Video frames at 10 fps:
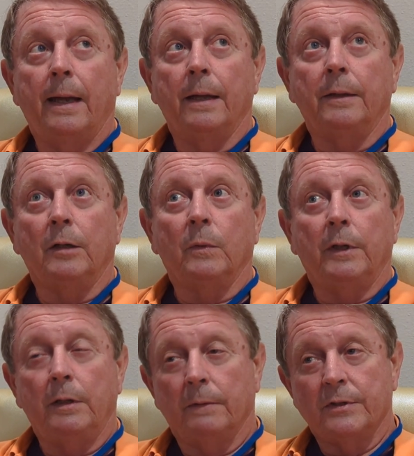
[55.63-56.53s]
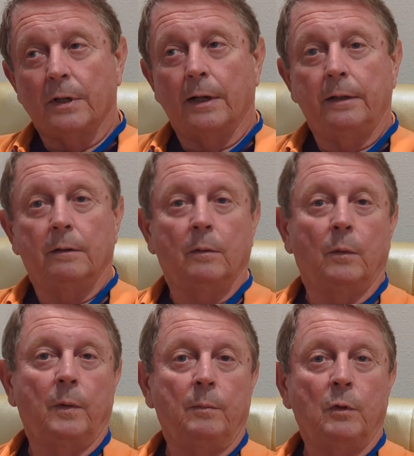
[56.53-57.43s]
And then when he resigned,
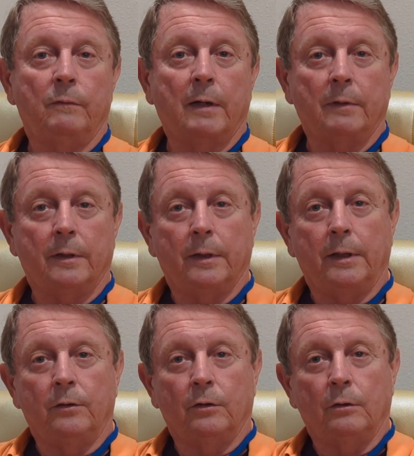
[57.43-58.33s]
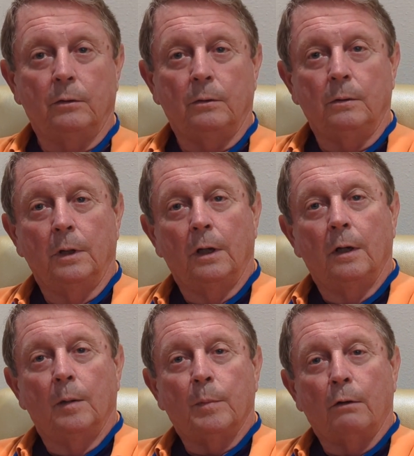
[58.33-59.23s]
we moved everything to
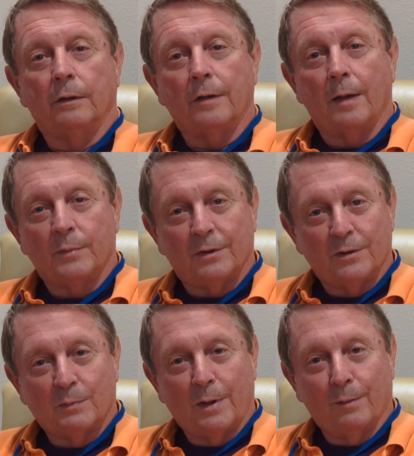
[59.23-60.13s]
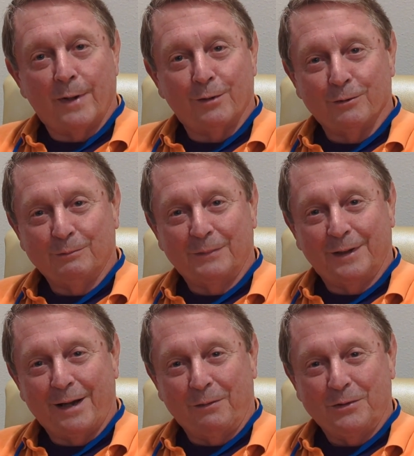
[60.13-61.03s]
Paula Thompson's spare bedroom,
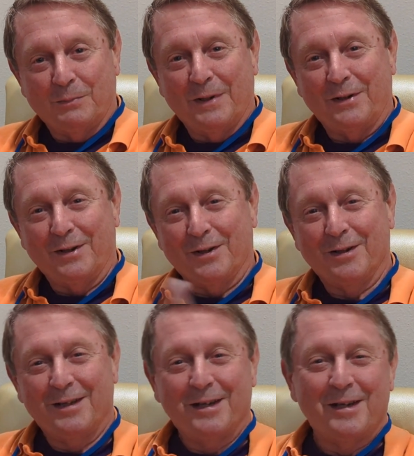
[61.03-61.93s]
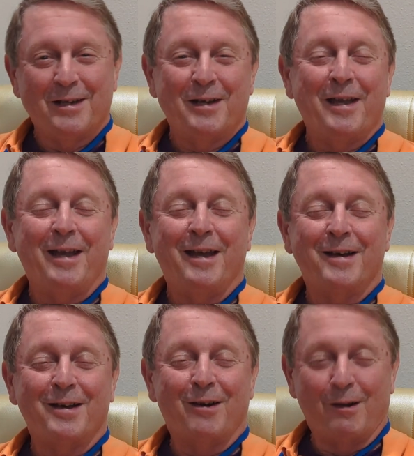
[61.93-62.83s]
and that was been the
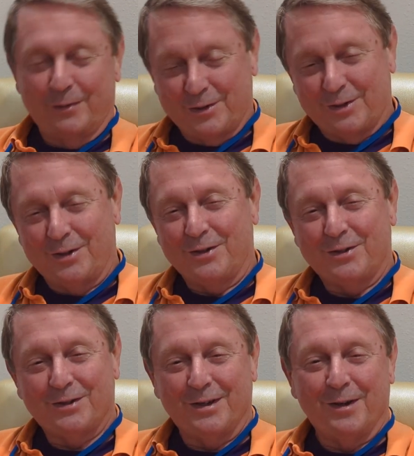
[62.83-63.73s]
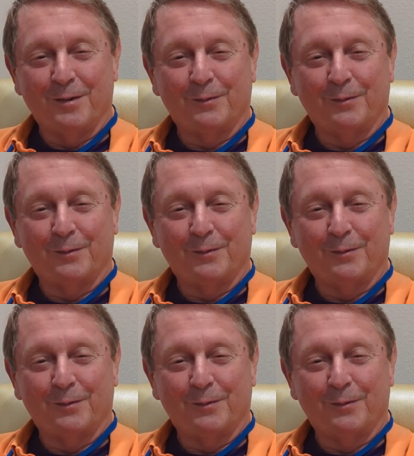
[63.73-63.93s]
uh, offices uh,